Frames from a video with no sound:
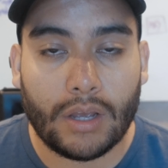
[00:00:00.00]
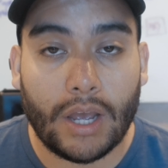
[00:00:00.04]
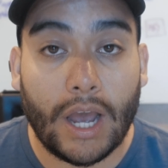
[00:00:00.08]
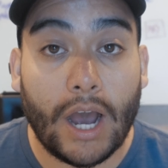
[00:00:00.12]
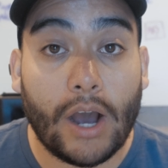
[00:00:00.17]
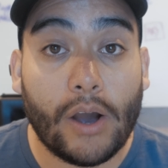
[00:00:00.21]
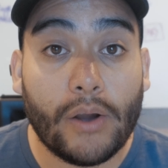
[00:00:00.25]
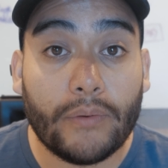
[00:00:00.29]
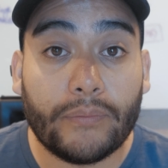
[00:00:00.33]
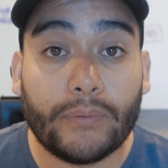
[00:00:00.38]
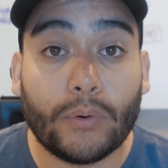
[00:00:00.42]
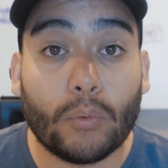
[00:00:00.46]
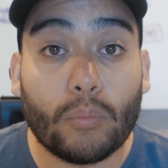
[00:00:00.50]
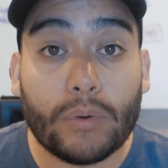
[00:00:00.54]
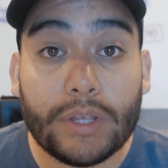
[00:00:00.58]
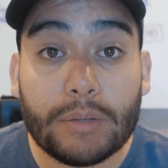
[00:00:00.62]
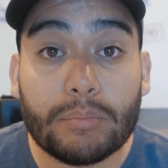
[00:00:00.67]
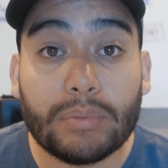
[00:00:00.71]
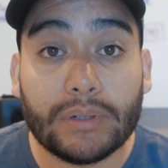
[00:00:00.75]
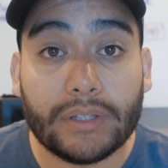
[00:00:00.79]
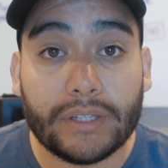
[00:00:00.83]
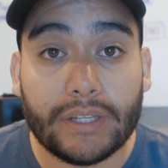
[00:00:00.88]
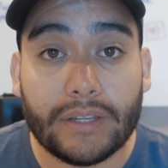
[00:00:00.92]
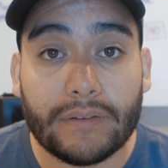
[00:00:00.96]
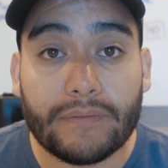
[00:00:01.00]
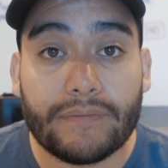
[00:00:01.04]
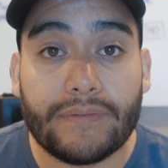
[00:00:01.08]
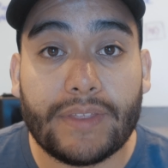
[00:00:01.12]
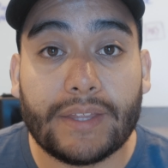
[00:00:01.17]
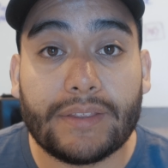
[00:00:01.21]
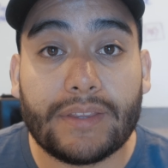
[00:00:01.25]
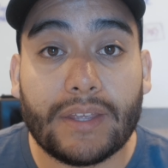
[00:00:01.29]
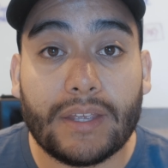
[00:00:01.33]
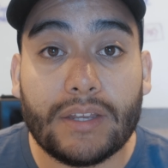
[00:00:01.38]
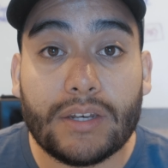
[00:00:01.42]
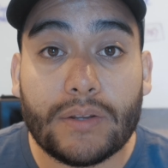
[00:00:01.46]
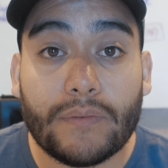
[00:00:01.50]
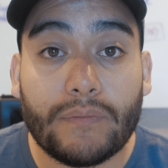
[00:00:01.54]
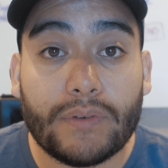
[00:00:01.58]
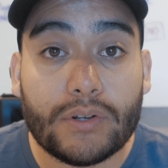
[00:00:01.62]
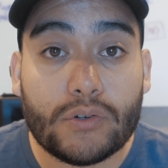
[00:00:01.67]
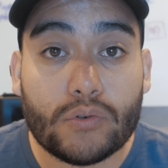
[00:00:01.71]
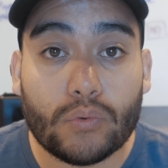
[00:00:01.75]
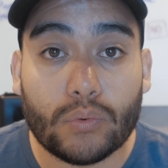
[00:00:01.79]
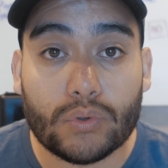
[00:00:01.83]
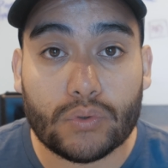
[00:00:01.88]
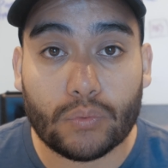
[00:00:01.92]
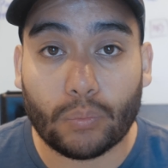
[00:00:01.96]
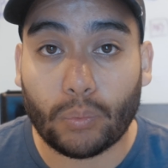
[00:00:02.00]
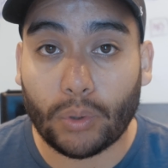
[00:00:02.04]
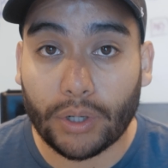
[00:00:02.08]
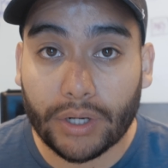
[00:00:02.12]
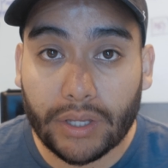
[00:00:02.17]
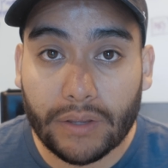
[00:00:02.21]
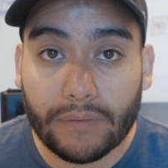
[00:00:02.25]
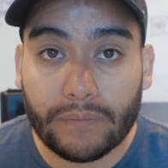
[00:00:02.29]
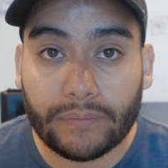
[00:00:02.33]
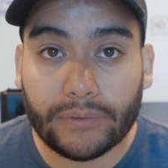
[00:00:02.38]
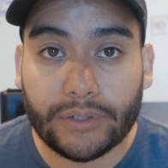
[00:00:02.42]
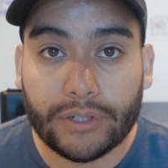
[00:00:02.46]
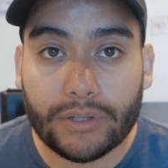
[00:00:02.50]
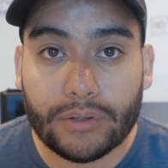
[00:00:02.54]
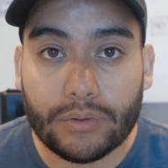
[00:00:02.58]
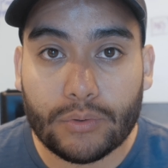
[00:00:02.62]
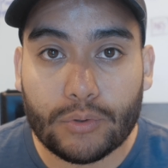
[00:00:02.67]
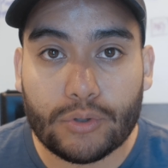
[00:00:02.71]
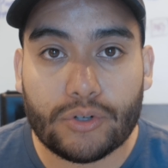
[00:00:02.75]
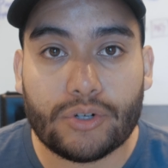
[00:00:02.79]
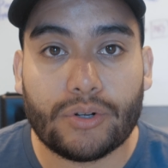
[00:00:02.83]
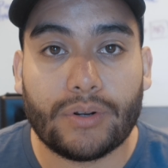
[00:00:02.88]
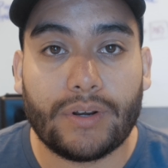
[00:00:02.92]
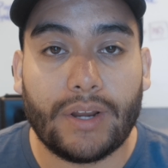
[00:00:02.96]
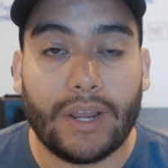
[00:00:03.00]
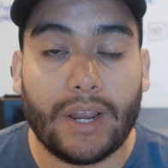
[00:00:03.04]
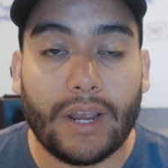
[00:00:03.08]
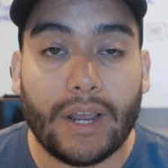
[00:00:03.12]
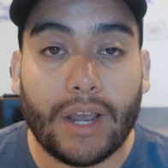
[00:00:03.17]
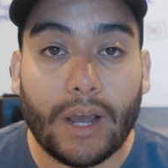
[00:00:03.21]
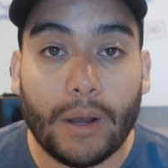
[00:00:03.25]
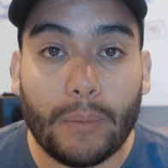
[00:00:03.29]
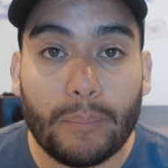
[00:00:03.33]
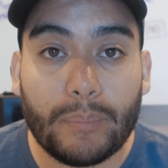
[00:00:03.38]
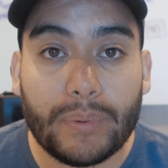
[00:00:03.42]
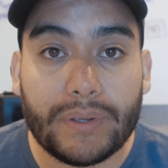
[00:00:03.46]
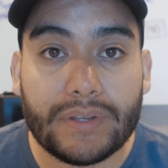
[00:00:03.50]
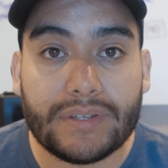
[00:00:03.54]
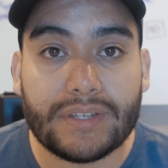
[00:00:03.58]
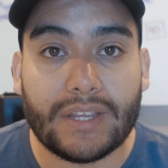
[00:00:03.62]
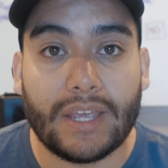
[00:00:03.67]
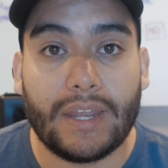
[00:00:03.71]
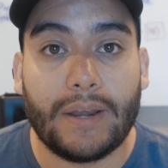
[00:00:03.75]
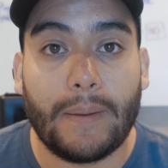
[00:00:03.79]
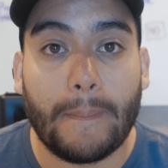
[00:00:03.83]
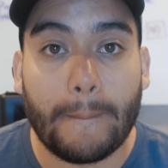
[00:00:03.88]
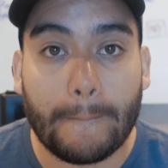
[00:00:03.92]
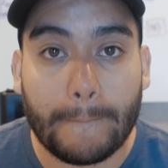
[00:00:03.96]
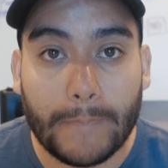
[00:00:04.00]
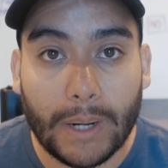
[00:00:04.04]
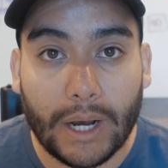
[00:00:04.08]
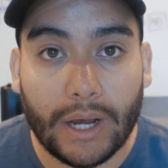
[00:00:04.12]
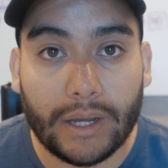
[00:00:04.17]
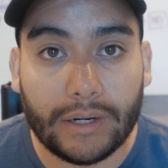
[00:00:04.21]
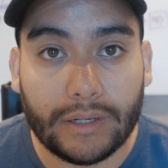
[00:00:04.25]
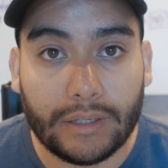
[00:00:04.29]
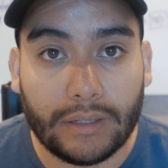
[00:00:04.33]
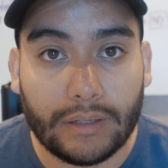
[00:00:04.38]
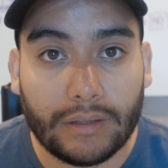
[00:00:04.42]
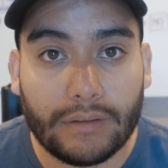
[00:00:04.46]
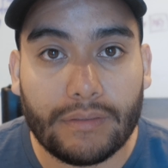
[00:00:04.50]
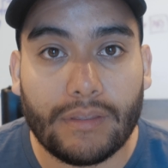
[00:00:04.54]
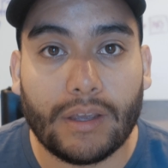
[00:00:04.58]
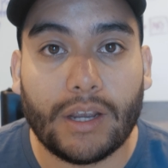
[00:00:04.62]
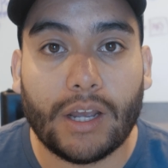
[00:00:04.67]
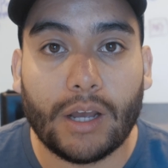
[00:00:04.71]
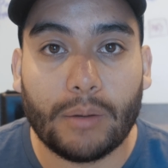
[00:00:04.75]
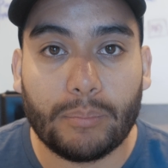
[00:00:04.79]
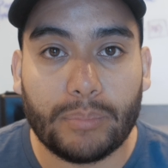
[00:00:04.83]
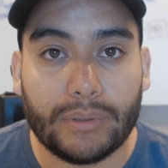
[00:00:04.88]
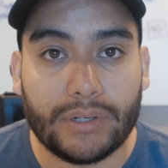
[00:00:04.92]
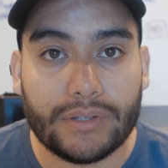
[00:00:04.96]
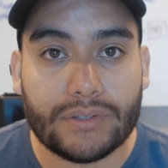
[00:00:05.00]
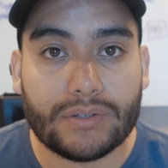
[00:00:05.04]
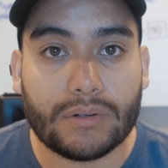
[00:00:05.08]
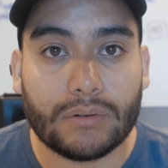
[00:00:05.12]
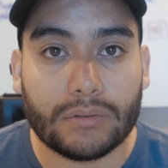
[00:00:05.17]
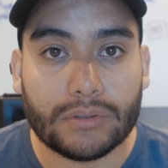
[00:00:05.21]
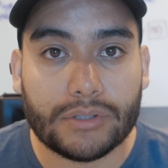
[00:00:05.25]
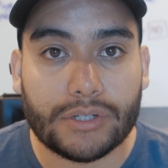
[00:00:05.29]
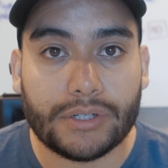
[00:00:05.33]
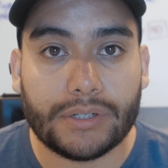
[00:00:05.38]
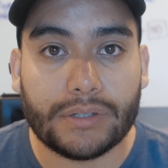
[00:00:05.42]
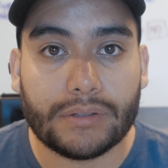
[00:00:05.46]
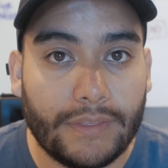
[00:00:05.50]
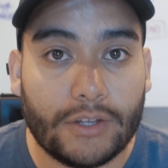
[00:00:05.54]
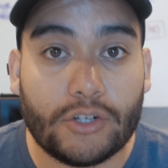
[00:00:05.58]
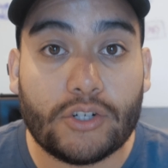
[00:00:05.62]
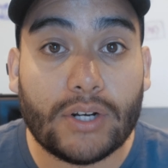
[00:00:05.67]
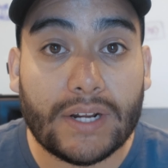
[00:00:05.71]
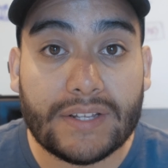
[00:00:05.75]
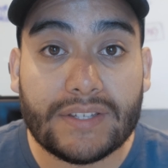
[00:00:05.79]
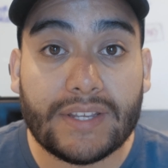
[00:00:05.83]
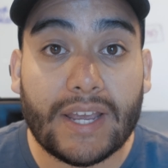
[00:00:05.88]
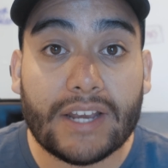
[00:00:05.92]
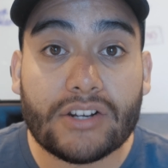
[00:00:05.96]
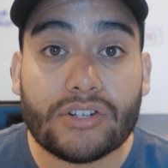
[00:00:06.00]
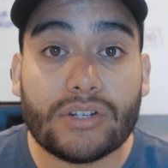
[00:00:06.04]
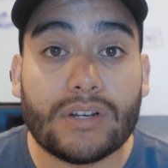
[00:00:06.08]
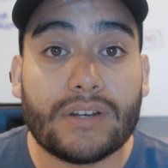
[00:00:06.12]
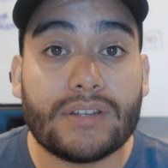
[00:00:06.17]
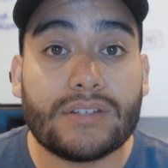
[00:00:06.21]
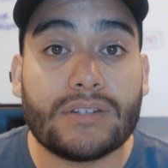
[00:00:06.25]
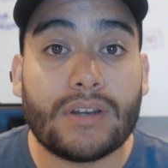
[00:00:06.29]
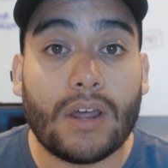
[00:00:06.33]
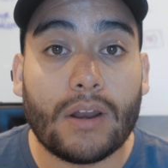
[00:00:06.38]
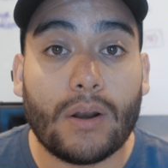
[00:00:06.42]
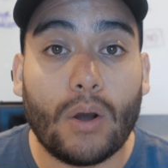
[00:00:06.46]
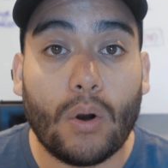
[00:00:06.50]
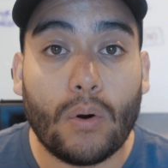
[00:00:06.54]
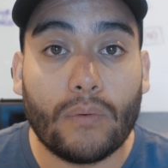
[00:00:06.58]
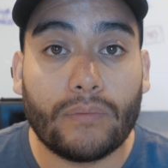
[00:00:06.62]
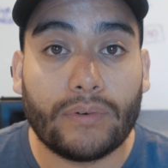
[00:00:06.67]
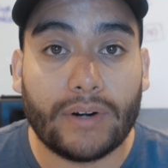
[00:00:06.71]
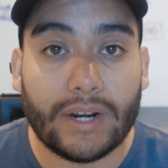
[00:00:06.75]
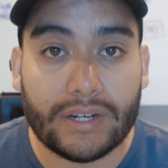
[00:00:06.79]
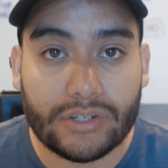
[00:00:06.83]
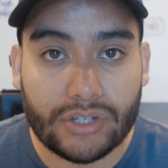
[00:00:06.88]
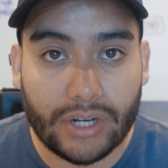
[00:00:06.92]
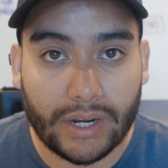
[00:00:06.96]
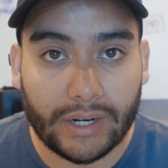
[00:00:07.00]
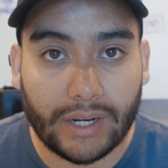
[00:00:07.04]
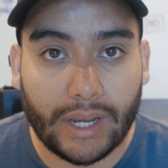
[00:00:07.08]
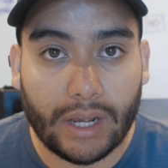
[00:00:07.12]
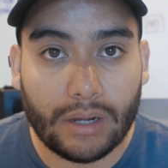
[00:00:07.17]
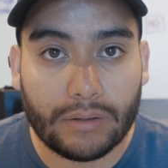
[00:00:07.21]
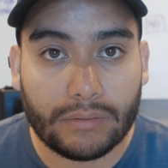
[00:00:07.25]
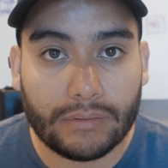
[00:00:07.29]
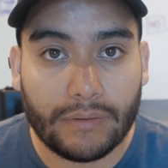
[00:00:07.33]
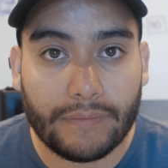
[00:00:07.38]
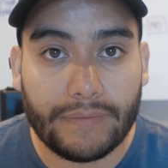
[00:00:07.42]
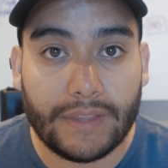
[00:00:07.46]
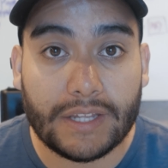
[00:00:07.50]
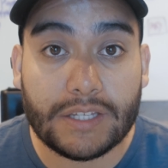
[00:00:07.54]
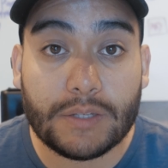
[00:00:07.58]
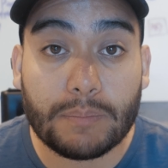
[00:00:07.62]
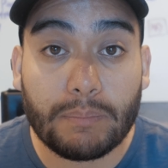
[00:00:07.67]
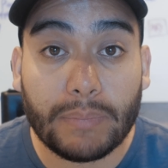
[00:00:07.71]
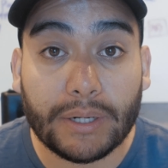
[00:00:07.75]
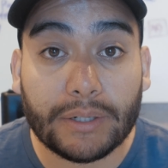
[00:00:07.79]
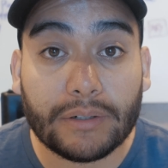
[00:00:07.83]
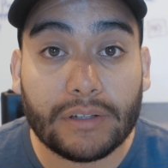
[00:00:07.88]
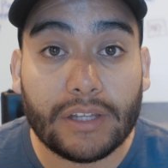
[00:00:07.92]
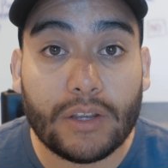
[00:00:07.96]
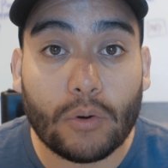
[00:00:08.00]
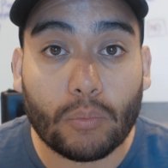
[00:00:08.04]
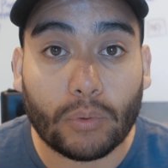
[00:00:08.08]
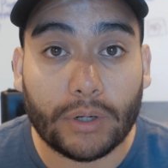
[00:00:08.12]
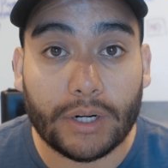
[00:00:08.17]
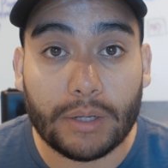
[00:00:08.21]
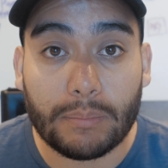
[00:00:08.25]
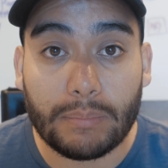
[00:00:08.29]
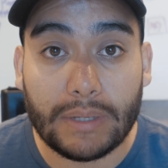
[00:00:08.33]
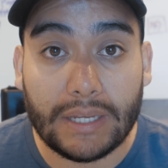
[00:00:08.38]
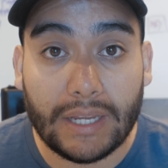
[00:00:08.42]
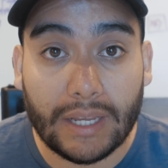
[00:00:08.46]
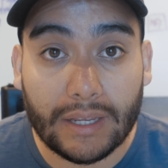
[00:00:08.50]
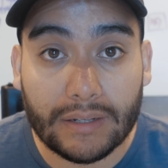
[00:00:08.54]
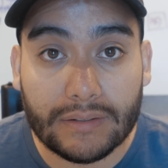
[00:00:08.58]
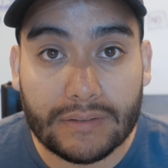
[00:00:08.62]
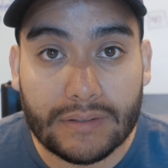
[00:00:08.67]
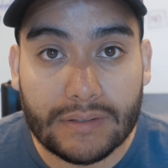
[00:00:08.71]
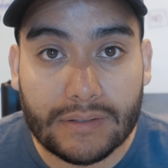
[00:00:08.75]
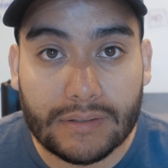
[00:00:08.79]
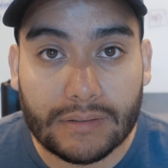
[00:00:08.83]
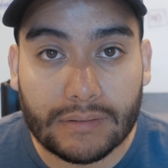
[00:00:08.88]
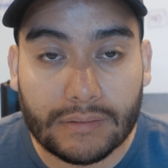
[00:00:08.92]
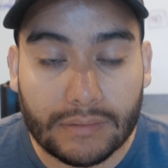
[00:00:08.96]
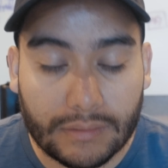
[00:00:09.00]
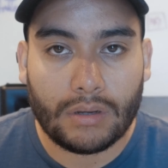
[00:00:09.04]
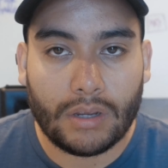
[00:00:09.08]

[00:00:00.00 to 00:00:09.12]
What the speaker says: However, we believe that the individuals working for you should encompass and embody the company's culture. The transaction is not over at checkout. That's merely where it begins.